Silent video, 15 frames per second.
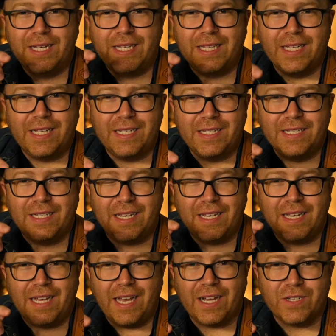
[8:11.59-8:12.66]
these
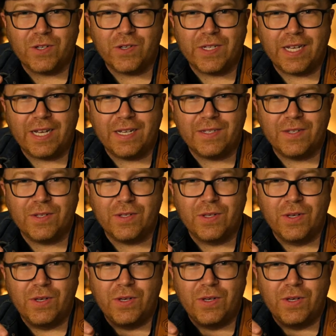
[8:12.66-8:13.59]
exercises